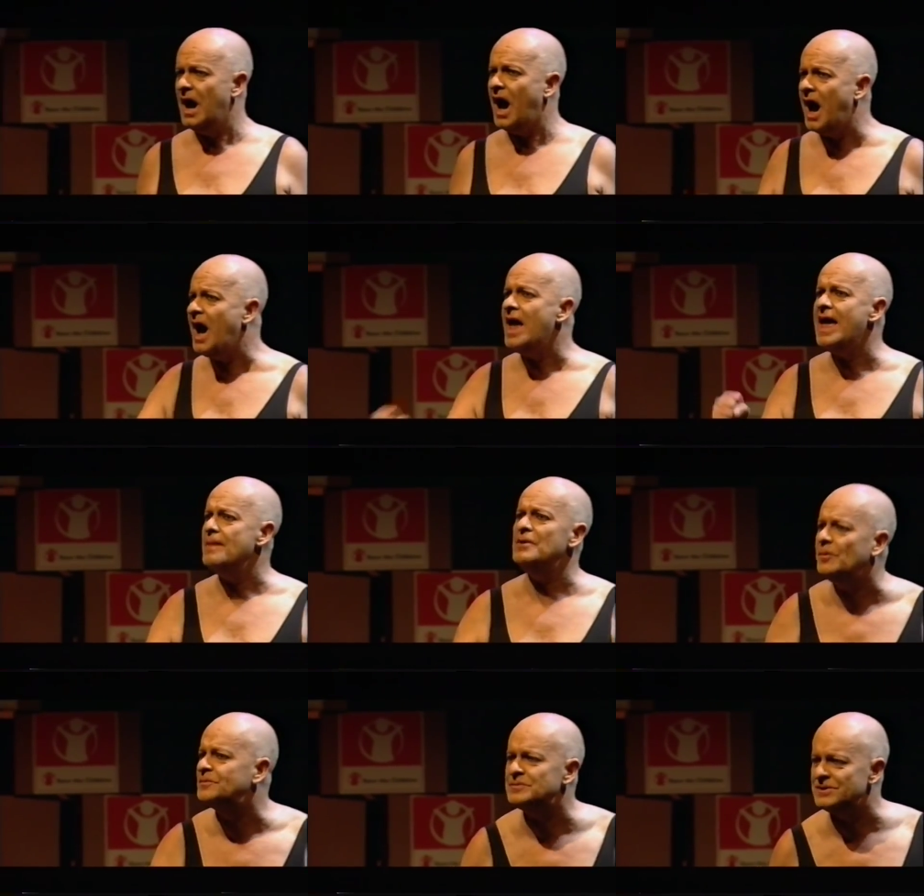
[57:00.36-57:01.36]
I am an
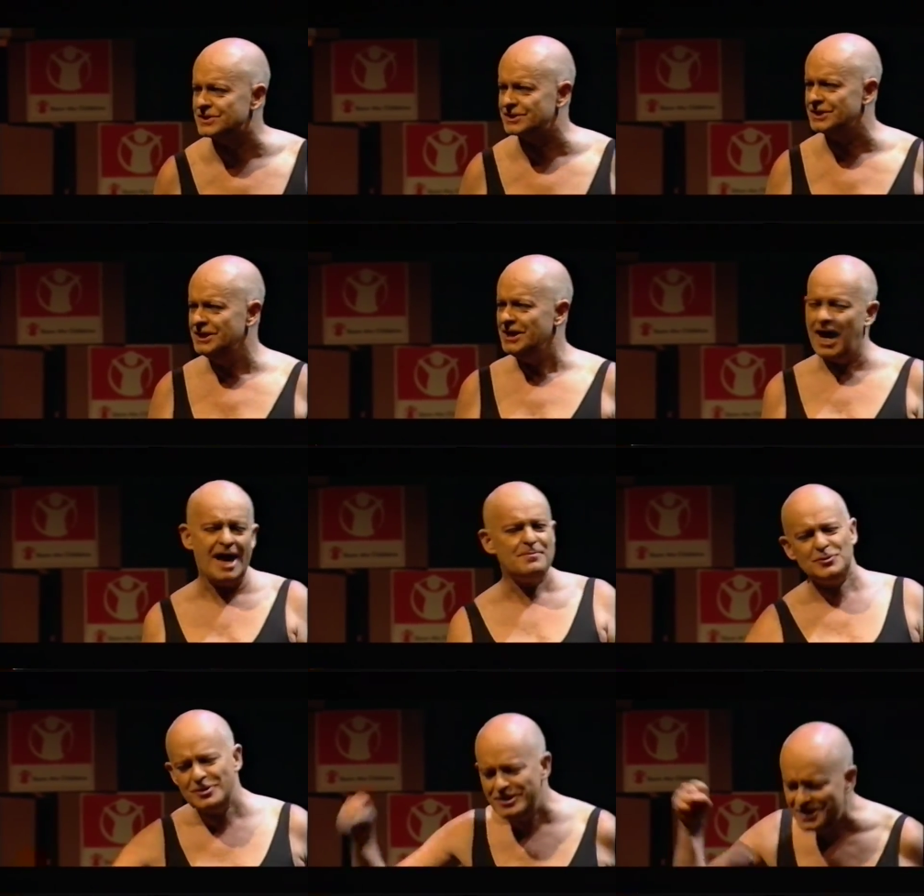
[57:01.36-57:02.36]
optimist. I'm
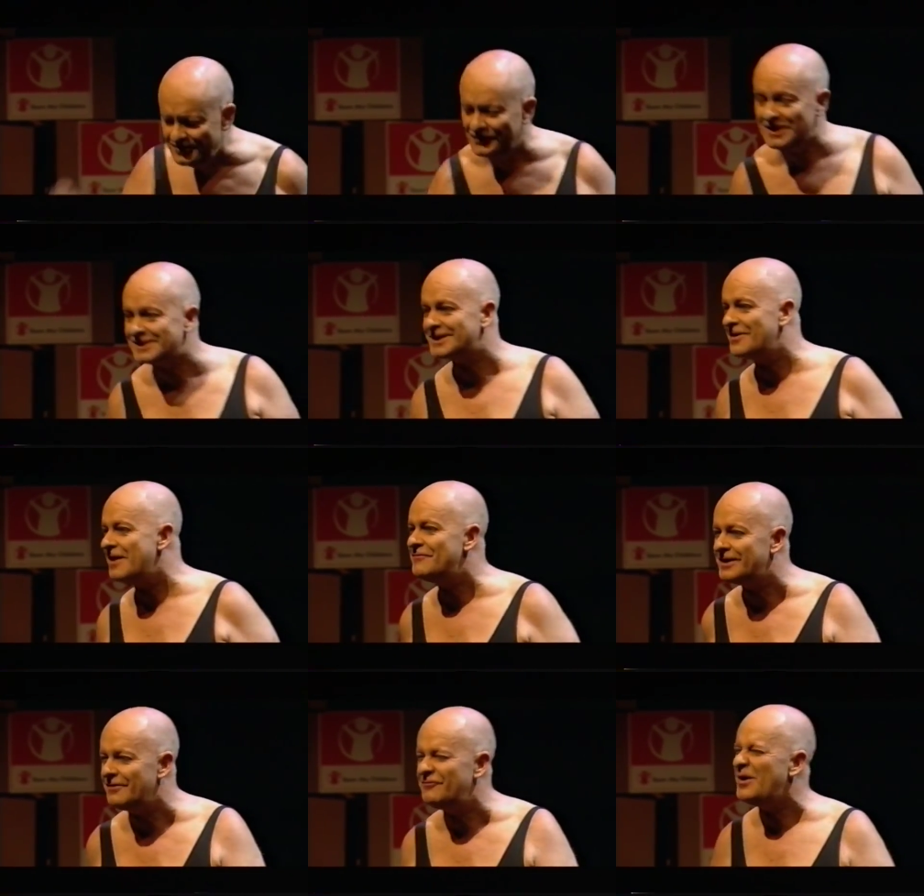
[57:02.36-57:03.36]
going to live here in South
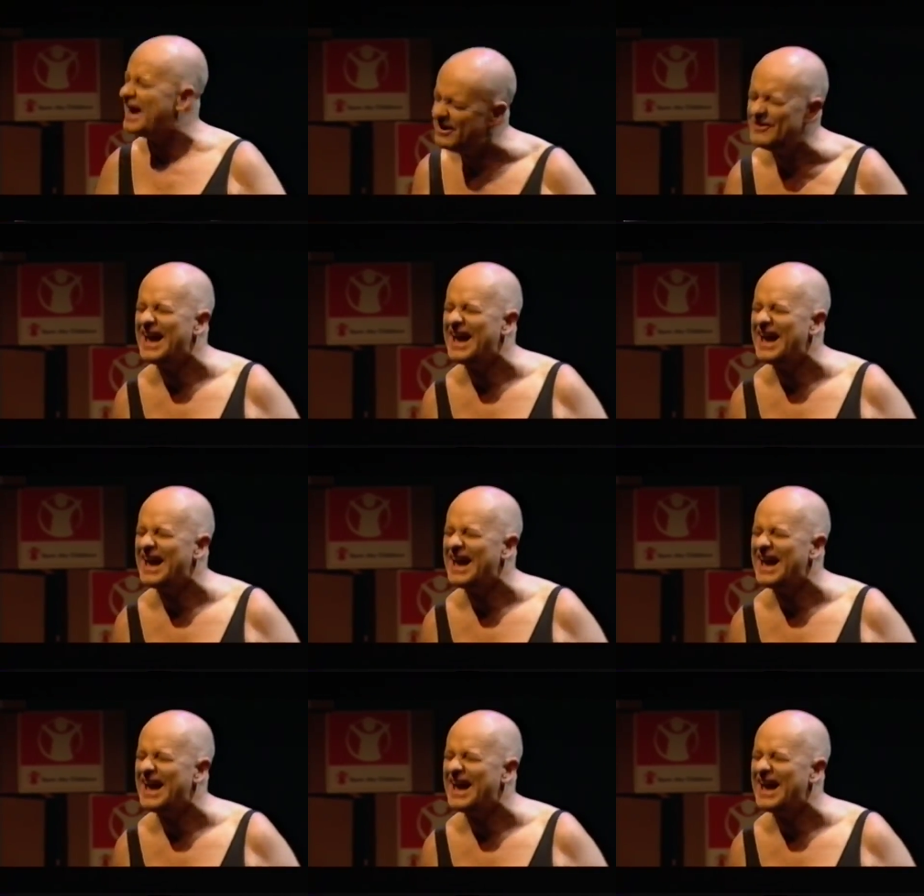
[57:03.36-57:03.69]
Africa forever